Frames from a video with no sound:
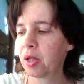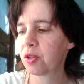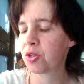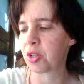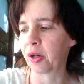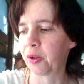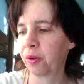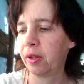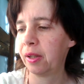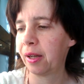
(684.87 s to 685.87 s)

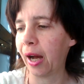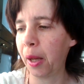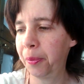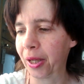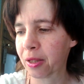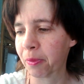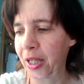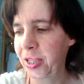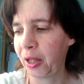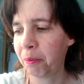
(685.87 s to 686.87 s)
So I picked my
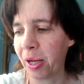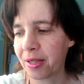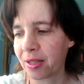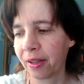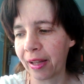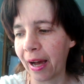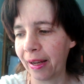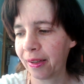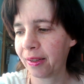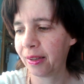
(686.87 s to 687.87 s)
team based on that,